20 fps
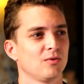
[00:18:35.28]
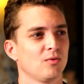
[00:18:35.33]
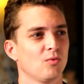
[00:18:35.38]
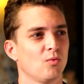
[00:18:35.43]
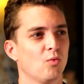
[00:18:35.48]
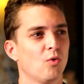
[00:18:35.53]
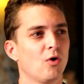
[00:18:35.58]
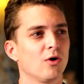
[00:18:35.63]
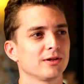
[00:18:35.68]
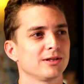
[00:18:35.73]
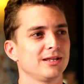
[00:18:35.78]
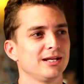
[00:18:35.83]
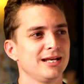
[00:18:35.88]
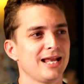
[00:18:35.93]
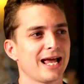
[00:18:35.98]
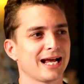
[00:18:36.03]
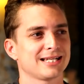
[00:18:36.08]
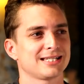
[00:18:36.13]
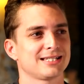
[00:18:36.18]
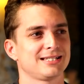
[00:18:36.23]
what the
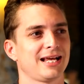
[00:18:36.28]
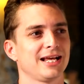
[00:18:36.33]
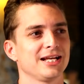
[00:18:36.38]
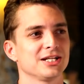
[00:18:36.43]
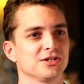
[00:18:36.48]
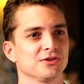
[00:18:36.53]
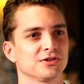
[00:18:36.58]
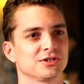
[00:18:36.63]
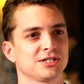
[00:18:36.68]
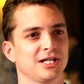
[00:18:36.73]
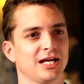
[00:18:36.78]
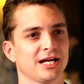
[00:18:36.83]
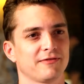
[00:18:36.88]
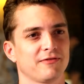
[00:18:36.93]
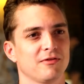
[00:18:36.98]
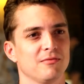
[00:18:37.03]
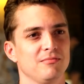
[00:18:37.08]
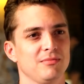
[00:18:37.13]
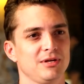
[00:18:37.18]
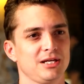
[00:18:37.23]
next stage looks like
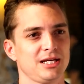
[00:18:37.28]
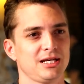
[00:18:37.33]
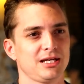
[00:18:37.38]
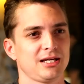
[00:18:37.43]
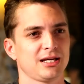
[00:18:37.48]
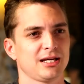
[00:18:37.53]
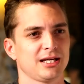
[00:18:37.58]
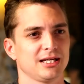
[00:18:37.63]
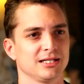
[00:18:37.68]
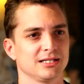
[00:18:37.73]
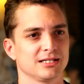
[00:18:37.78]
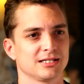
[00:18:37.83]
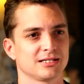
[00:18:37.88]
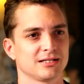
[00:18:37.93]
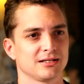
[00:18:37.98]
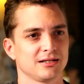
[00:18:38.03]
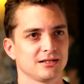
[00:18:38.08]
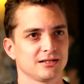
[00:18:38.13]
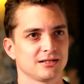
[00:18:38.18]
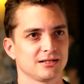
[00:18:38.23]
for me is
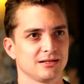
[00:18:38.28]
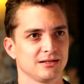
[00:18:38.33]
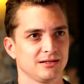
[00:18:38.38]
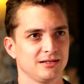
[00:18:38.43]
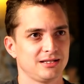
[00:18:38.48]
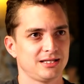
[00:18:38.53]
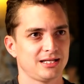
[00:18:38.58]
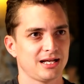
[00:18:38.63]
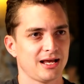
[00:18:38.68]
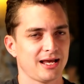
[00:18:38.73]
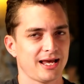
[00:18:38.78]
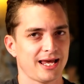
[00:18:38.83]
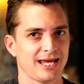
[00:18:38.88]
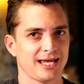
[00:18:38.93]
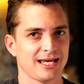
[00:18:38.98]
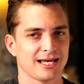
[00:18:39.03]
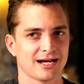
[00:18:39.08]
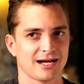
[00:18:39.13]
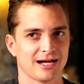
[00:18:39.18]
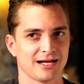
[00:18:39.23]

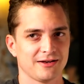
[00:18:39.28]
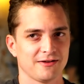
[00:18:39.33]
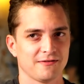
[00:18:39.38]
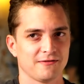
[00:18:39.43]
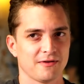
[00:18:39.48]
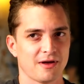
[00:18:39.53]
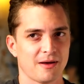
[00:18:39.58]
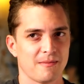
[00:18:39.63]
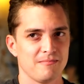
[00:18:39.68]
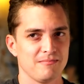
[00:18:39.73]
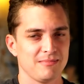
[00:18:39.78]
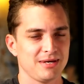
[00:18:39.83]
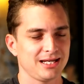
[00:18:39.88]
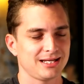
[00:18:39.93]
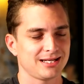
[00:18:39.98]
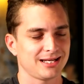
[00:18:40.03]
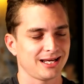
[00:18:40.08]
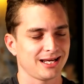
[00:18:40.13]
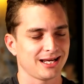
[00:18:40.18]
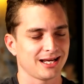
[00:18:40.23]
a kind of a
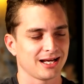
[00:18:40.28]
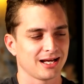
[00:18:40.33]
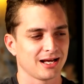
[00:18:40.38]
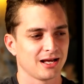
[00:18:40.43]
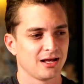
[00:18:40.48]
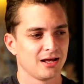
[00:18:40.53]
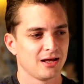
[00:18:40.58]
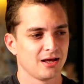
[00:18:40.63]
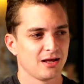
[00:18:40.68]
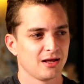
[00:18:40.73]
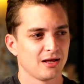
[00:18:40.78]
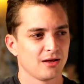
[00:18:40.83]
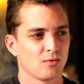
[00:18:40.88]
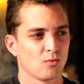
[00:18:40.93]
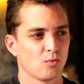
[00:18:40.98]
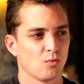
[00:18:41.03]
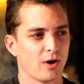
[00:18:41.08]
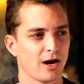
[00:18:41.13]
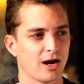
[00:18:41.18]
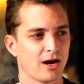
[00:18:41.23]
meeting
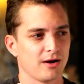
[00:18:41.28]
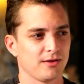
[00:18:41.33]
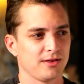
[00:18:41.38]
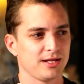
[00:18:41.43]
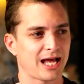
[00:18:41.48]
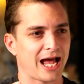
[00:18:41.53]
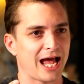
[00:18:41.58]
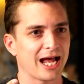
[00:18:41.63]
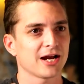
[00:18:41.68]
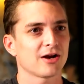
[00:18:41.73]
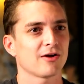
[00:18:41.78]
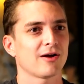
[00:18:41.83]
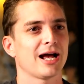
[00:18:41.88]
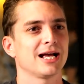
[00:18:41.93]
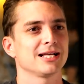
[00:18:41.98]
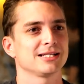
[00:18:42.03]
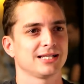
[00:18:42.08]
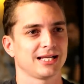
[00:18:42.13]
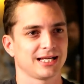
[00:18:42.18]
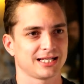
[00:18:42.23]
where the anger
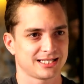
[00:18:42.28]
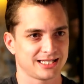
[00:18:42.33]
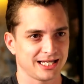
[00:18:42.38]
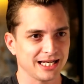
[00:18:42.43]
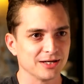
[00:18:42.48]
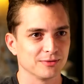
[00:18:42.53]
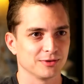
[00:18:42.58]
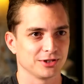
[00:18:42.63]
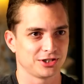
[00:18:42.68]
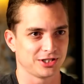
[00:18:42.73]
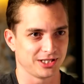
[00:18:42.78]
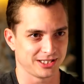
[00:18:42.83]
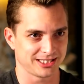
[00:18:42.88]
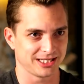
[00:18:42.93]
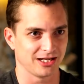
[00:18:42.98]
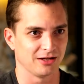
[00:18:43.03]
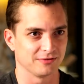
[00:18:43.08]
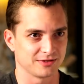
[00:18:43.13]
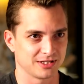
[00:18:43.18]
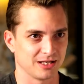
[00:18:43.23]
has extinguished
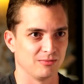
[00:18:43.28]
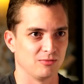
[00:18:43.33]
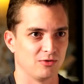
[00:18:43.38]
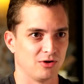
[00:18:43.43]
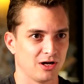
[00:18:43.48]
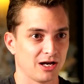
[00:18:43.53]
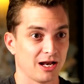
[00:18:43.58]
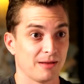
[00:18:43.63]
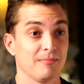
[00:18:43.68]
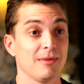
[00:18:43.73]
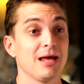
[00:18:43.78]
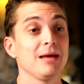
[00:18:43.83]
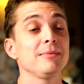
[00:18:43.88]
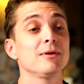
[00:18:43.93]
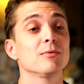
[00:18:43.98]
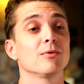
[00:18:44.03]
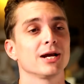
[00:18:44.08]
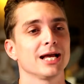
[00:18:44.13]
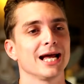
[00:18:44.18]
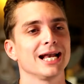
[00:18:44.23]
itself somewhat. And maybe
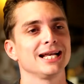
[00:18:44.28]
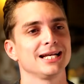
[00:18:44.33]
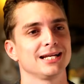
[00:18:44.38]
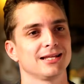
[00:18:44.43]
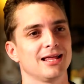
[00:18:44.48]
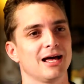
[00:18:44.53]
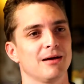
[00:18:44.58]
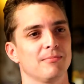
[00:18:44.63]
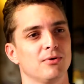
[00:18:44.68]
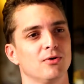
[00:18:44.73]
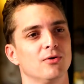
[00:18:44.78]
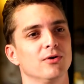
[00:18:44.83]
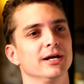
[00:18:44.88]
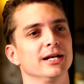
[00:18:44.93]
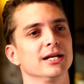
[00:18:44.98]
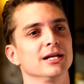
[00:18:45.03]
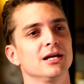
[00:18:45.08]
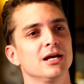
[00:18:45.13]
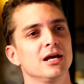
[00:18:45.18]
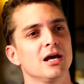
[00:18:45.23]
we're getting to that
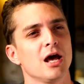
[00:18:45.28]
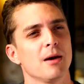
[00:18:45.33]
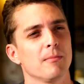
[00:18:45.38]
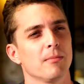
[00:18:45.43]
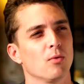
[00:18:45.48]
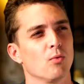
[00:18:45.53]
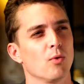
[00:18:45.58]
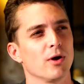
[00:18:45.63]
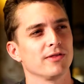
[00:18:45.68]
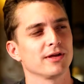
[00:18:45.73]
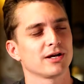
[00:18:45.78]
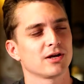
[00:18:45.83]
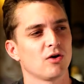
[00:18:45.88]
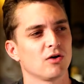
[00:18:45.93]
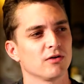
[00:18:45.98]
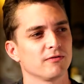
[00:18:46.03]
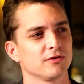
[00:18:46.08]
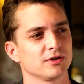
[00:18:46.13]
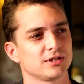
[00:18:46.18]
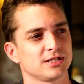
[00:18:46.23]
point but where the
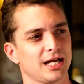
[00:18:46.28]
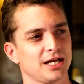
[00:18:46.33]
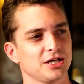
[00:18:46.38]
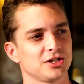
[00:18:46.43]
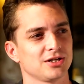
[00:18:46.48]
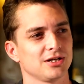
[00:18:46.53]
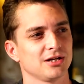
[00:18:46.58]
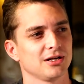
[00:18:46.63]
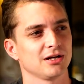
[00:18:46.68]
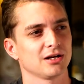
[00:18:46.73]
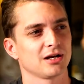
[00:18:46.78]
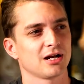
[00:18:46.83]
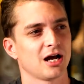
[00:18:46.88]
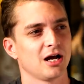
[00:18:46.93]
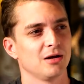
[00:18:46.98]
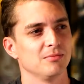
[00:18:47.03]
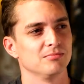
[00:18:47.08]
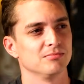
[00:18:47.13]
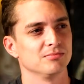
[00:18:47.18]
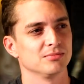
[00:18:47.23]
conversation
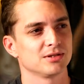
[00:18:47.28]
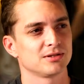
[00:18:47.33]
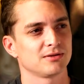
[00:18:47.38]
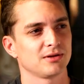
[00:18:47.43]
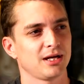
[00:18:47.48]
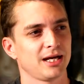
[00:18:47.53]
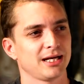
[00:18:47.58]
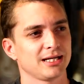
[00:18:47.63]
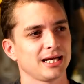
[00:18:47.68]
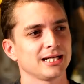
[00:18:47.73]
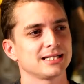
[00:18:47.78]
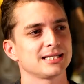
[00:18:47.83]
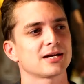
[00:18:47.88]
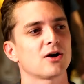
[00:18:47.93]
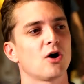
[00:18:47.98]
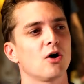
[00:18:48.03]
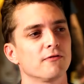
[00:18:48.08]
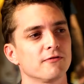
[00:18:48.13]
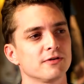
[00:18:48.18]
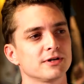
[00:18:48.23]
comes, it's a
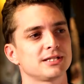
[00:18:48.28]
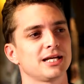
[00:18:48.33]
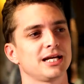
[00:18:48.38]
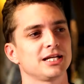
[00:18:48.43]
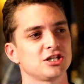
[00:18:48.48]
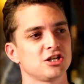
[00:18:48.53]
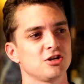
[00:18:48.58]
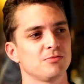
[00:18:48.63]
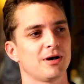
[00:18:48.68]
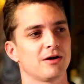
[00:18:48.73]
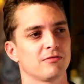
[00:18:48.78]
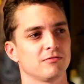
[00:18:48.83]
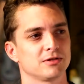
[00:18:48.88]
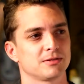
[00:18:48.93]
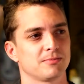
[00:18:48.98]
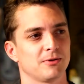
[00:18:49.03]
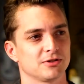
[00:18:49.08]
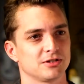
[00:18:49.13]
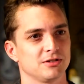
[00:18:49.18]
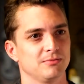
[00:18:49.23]
conversation about
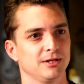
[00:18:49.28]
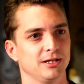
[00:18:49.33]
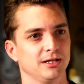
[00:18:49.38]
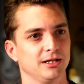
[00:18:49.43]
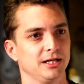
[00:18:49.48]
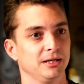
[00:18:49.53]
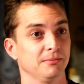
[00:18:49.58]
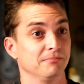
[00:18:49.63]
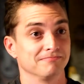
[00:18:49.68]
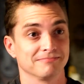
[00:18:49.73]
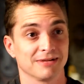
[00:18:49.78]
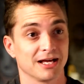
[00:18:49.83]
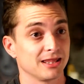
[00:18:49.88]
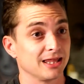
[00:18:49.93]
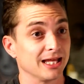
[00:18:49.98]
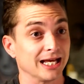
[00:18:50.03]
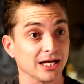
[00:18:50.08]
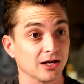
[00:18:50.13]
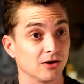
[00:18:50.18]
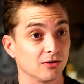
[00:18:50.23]
responsibility, I
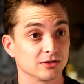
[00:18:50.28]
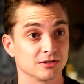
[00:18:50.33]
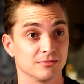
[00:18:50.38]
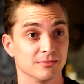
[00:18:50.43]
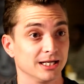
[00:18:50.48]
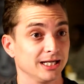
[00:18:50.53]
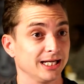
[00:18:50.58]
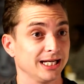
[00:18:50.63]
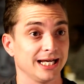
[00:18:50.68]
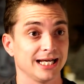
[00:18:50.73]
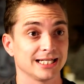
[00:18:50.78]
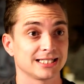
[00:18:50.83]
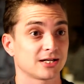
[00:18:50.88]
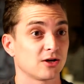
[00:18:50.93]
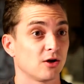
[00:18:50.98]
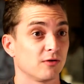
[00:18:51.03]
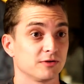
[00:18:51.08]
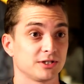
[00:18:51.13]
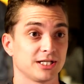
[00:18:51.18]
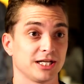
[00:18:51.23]
think, ultimately. It's a
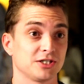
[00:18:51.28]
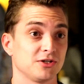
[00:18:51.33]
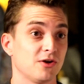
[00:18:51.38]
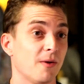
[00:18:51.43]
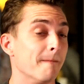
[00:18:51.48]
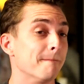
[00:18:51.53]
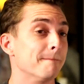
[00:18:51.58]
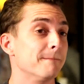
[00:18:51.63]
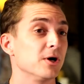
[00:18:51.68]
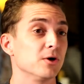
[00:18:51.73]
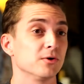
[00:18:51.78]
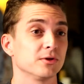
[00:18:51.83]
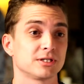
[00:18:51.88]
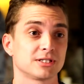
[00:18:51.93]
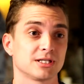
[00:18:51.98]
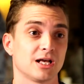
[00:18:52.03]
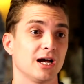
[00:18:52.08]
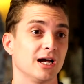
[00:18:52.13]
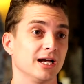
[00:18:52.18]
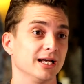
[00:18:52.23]
conversation on both
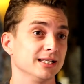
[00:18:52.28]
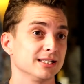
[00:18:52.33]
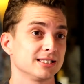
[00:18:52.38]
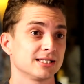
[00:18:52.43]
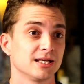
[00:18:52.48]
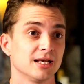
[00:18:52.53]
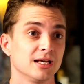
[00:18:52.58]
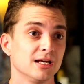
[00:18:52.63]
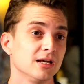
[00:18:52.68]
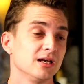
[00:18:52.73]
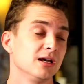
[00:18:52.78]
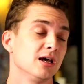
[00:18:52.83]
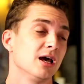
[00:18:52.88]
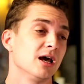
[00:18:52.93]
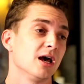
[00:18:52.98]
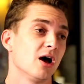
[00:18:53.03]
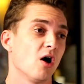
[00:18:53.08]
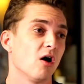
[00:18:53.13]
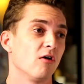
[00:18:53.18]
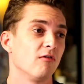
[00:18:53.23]
sides
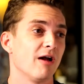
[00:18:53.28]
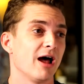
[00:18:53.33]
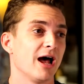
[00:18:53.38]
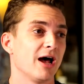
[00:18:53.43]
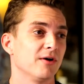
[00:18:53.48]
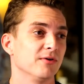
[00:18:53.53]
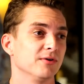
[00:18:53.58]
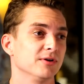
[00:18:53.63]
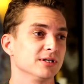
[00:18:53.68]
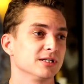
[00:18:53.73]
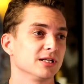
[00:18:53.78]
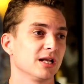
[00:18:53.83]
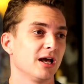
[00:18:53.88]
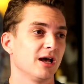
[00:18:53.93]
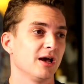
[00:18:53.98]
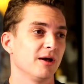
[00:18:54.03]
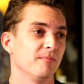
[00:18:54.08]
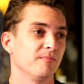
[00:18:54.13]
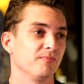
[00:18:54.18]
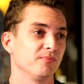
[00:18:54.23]
around
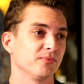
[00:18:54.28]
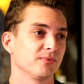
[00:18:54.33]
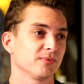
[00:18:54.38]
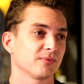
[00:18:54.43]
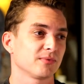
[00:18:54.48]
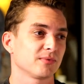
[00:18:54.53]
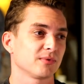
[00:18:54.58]
um,